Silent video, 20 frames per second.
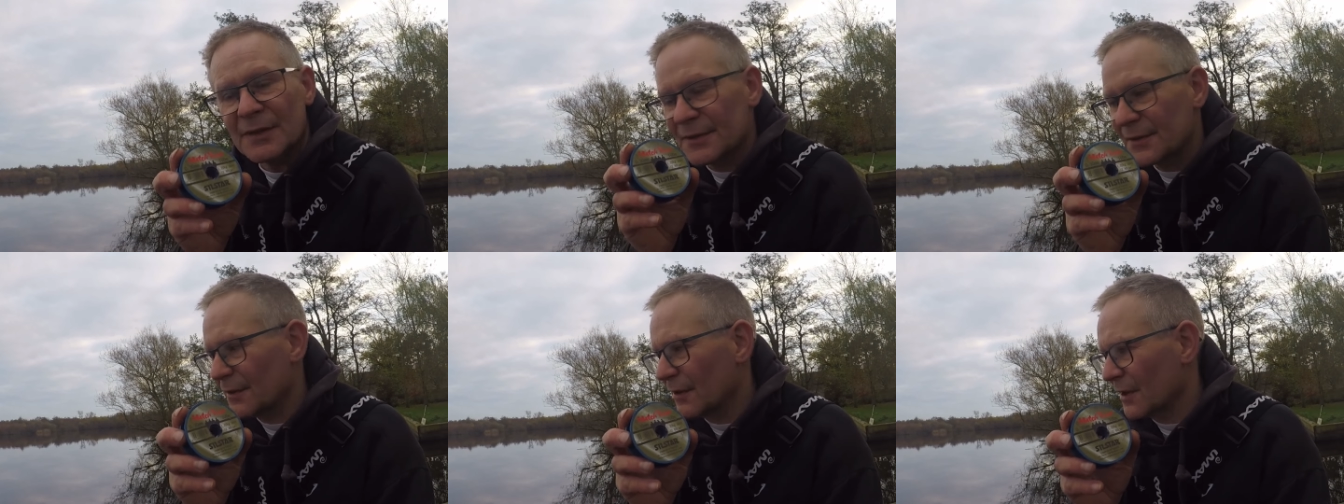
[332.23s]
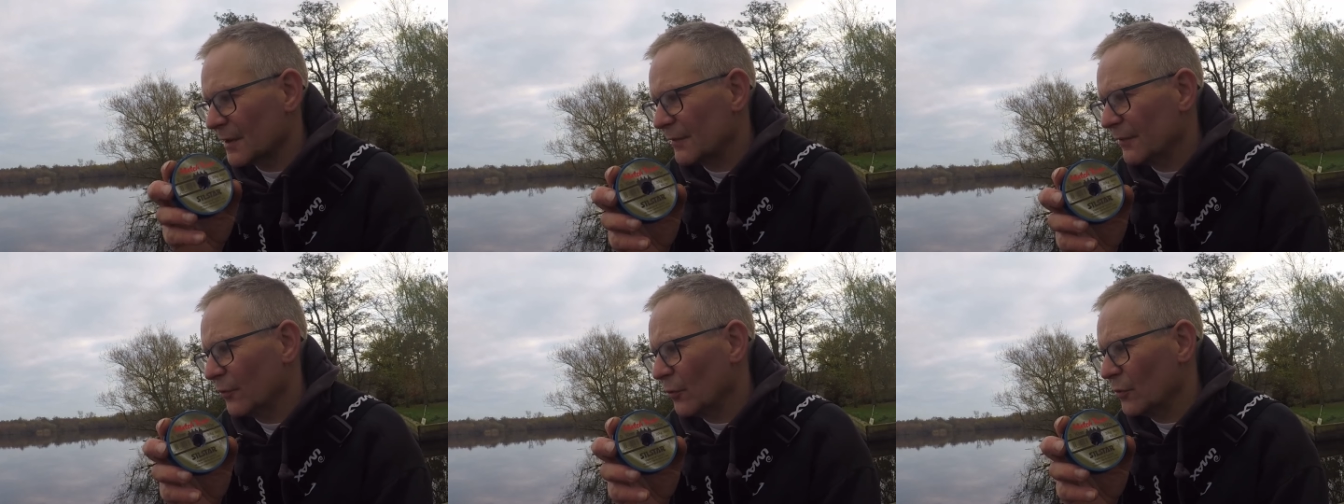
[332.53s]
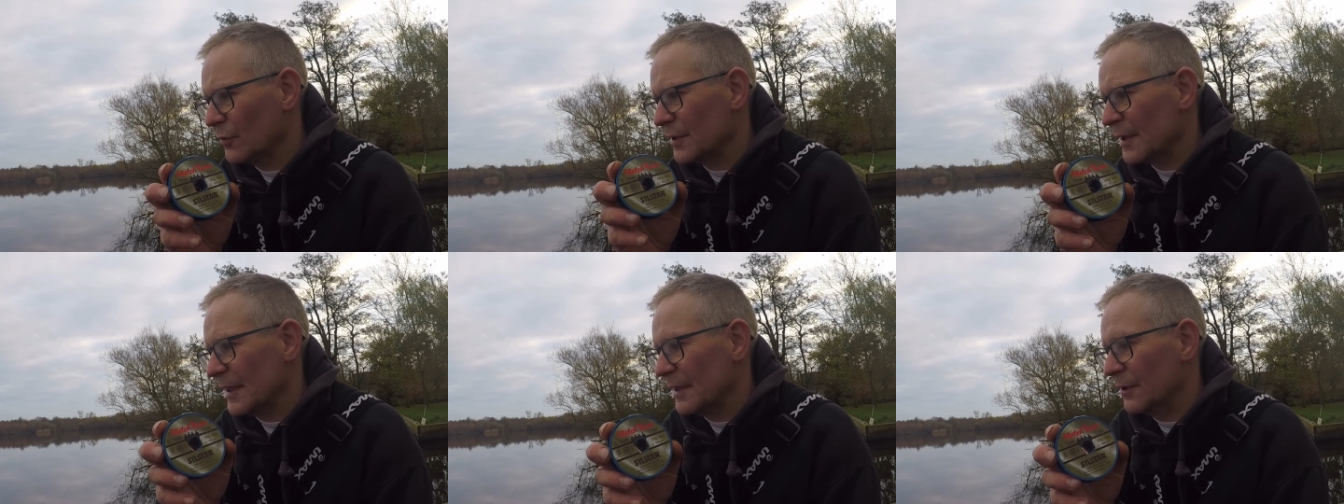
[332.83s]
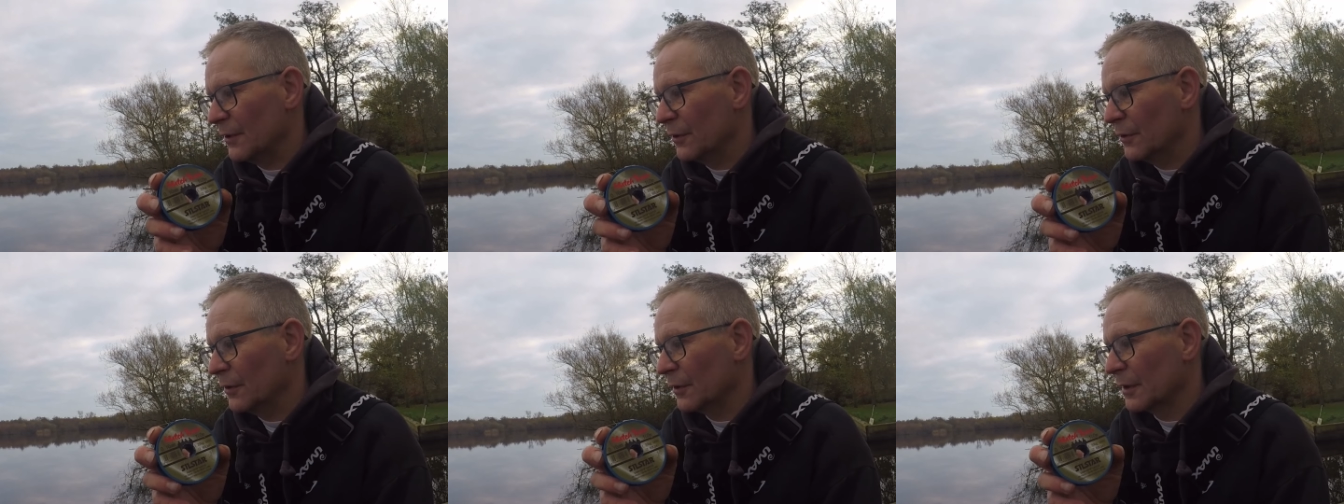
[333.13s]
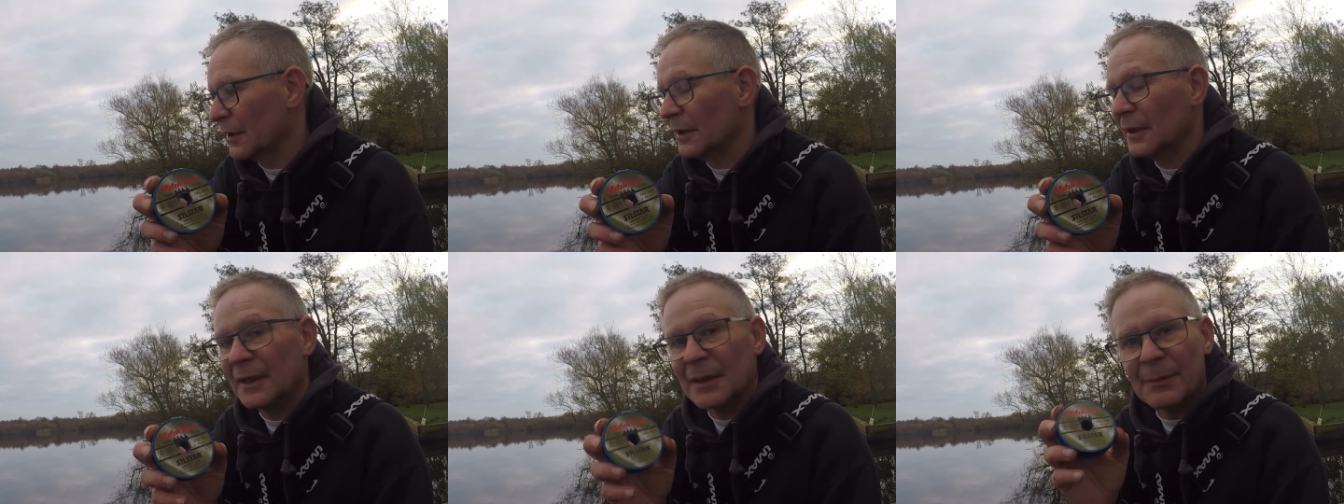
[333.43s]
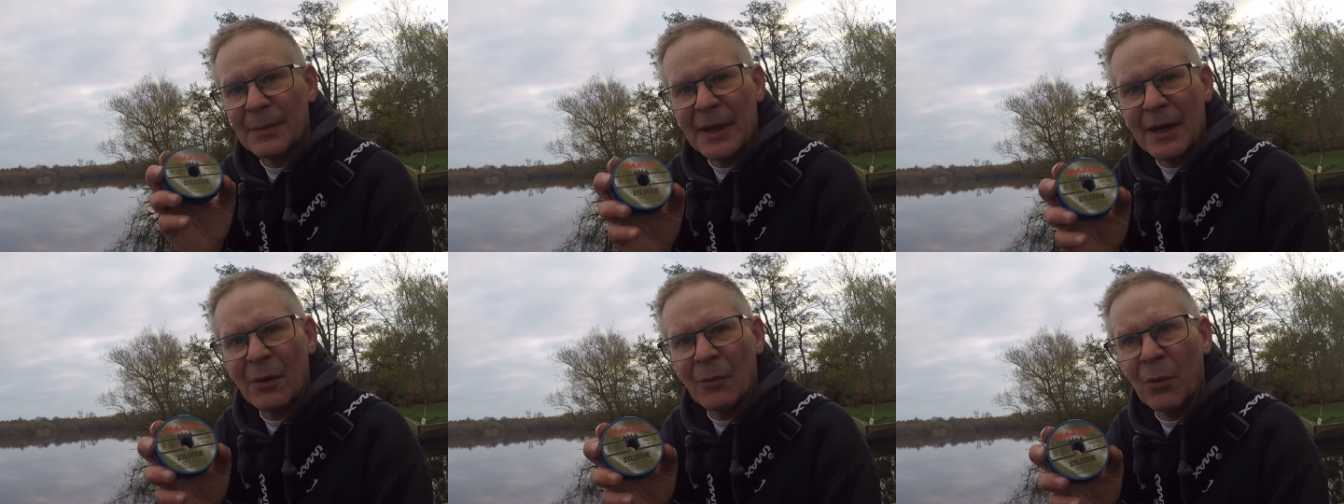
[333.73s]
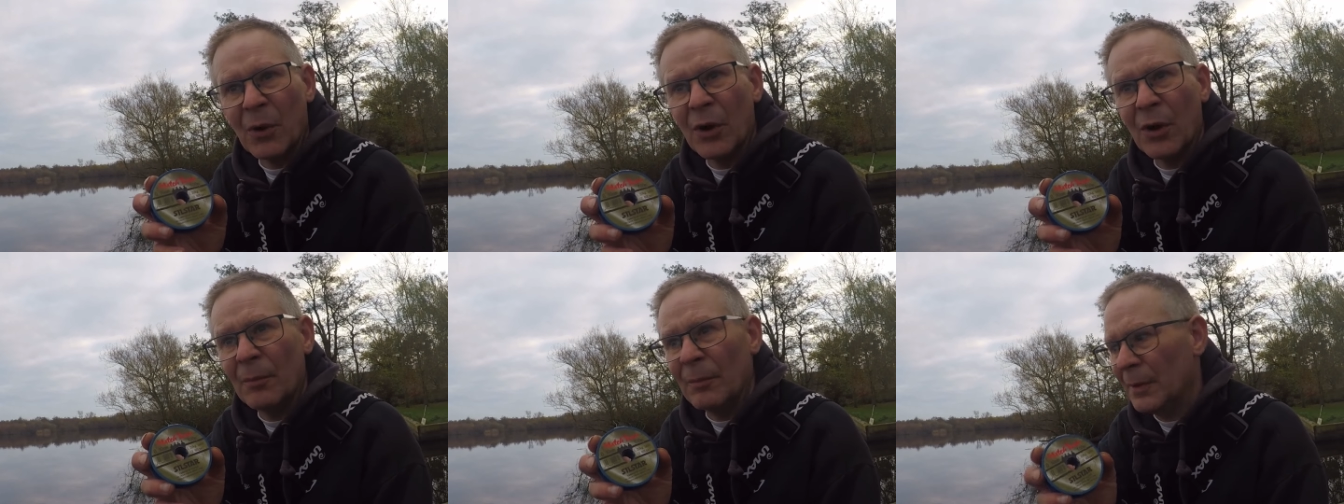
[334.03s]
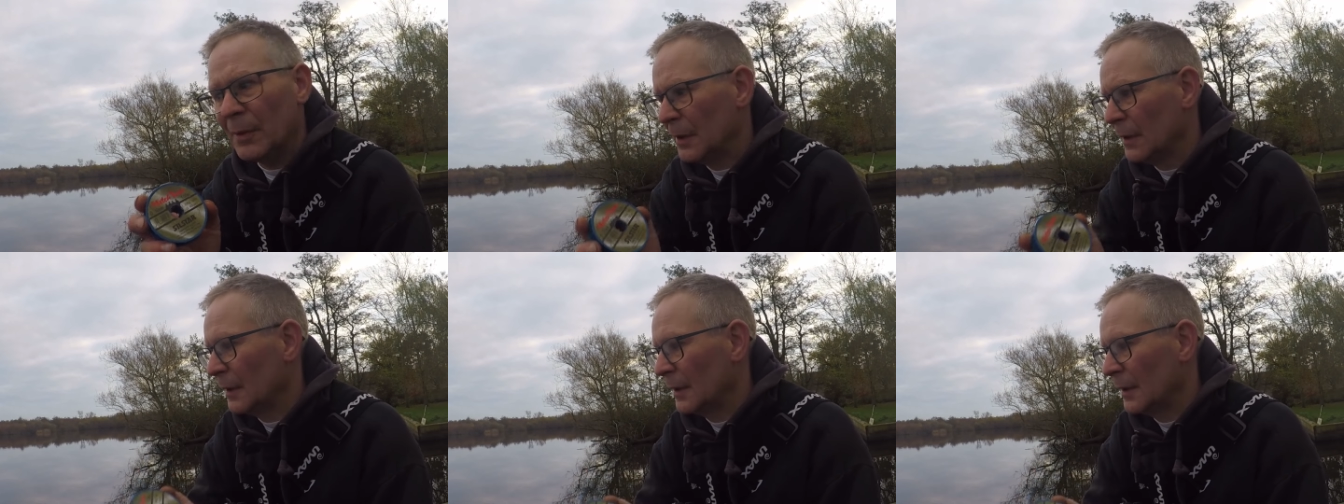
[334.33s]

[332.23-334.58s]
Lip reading: a size 14 hook, and a bit of worm.